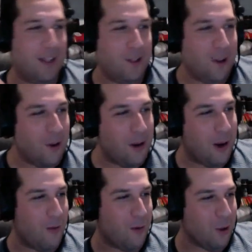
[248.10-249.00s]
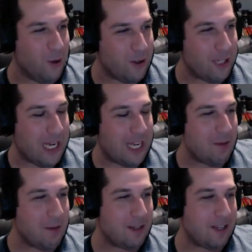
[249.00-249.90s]
logo, however, looks like it
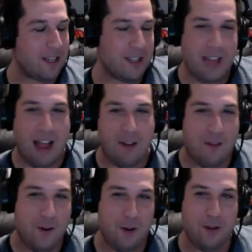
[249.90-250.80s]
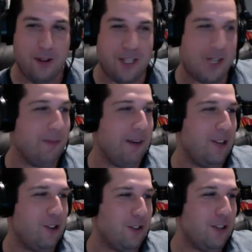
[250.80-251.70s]
was a stock photo that somebody
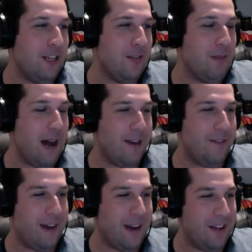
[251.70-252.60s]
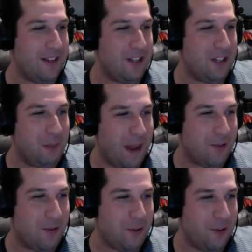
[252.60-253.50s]
just modified. And the
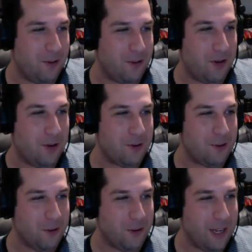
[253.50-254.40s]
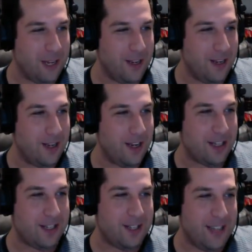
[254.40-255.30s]
Spectre logo is a ghost holding a
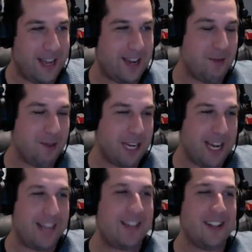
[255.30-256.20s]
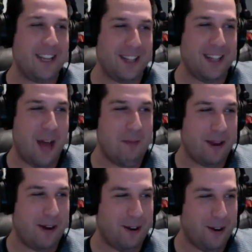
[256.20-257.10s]
stick, which I kind of like a lot
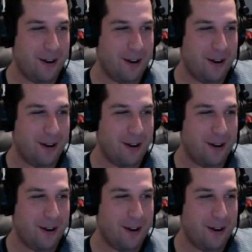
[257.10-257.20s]
better.